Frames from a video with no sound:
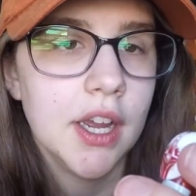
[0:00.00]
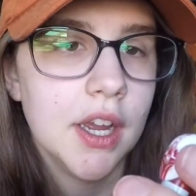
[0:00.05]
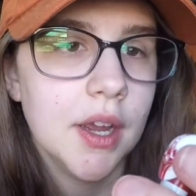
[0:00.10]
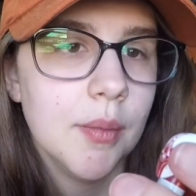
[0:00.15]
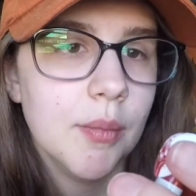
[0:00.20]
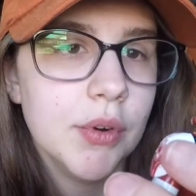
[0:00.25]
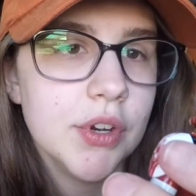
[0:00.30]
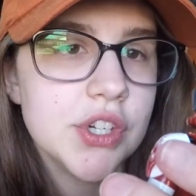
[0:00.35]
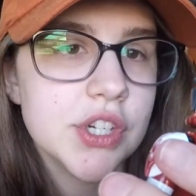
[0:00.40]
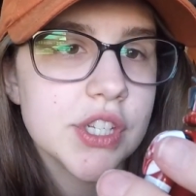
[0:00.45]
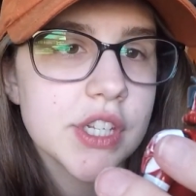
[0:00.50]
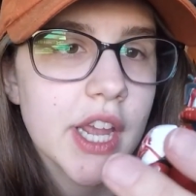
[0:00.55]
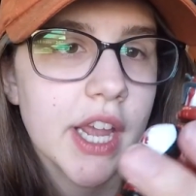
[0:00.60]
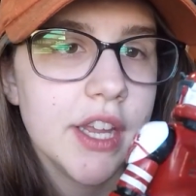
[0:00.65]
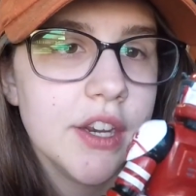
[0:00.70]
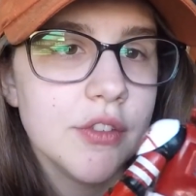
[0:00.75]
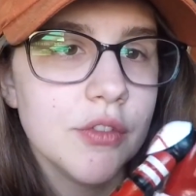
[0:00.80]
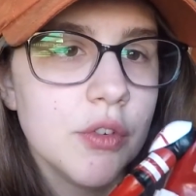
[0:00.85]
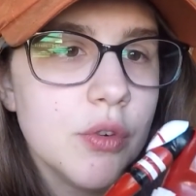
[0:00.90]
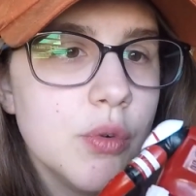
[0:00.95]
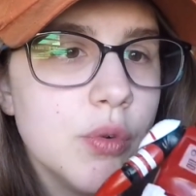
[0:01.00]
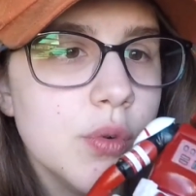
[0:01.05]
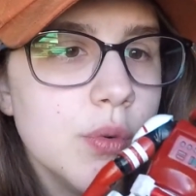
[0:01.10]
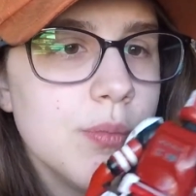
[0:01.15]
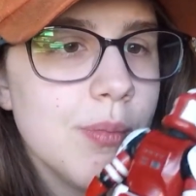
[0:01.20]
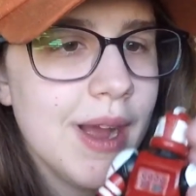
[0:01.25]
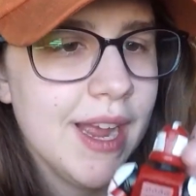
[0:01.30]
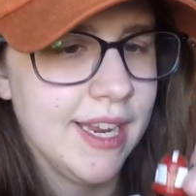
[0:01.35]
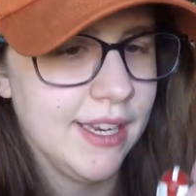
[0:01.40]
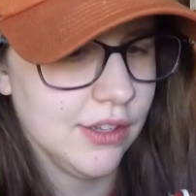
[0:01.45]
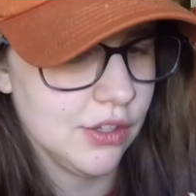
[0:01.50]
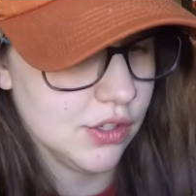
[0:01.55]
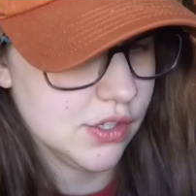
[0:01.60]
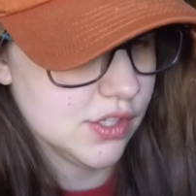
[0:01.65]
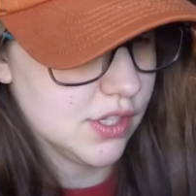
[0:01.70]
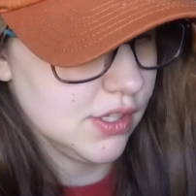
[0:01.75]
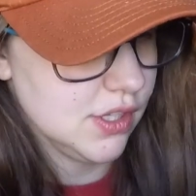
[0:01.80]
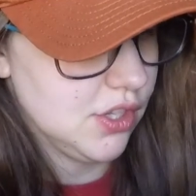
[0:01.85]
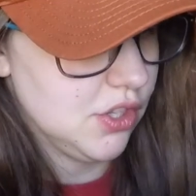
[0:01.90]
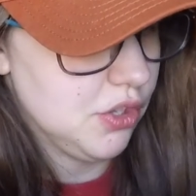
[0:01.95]
which is kind of cool. Mine
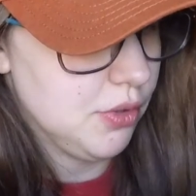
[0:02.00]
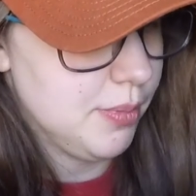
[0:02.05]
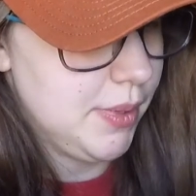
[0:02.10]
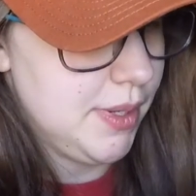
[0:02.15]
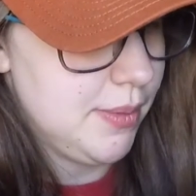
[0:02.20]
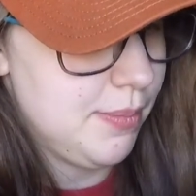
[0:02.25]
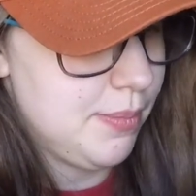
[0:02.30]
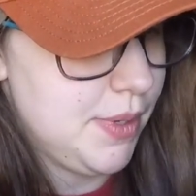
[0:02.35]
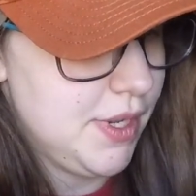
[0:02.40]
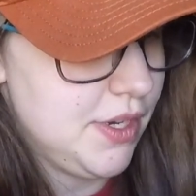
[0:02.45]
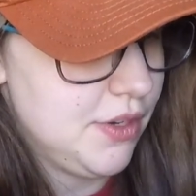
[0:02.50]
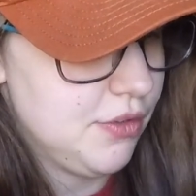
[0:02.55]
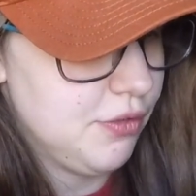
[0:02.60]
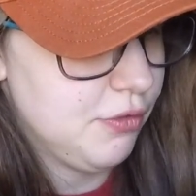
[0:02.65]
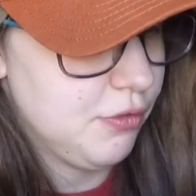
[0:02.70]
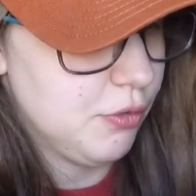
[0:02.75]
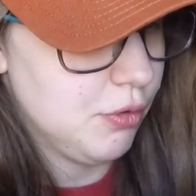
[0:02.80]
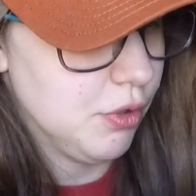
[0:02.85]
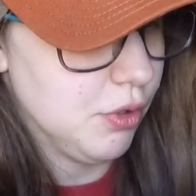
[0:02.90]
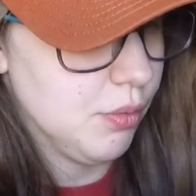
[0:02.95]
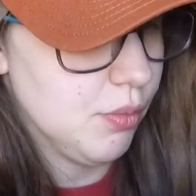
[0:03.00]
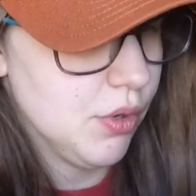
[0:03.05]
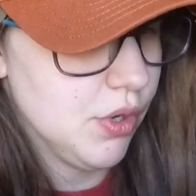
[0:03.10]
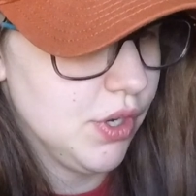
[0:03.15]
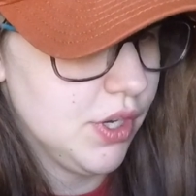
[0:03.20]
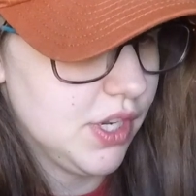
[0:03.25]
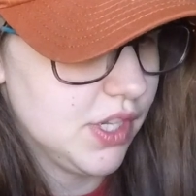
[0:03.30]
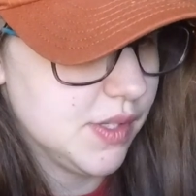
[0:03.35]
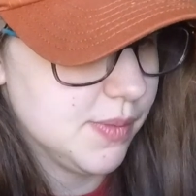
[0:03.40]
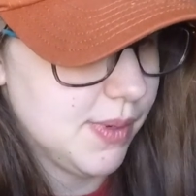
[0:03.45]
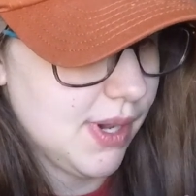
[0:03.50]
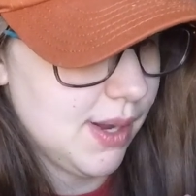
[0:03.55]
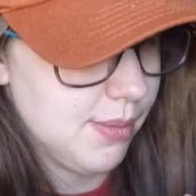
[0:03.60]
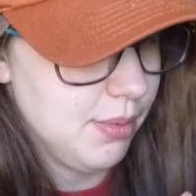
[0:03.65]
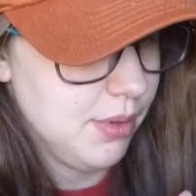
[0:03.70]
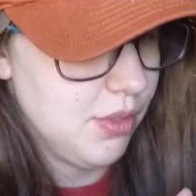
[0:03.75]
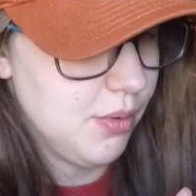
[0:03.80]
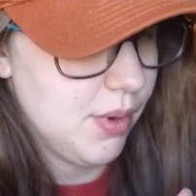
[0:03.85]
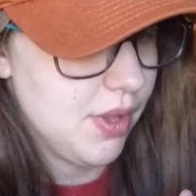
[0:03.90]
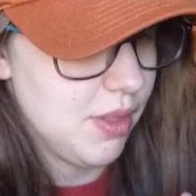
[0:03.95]
looks a little bit bent forward. It's
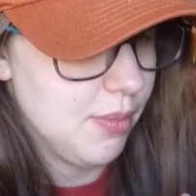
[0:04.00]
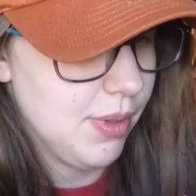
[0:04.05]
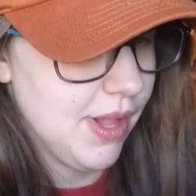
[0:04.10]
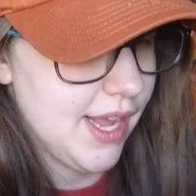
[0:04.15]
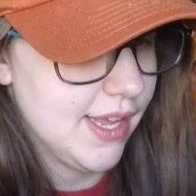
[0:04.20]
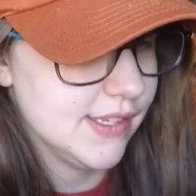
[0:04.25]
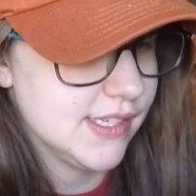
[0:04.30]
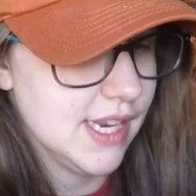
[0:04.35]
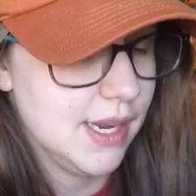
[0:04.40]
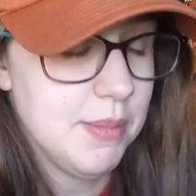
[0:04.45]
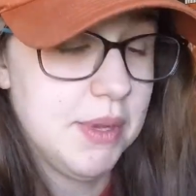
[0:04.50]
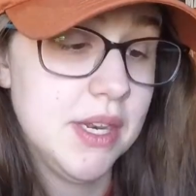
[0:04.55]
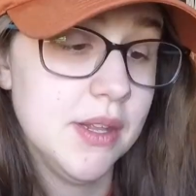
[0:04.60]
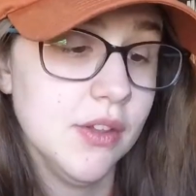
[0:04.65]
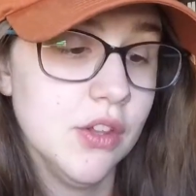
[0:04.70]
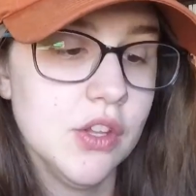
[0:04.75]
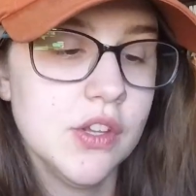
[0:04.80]
probably the way the plastic, I mean,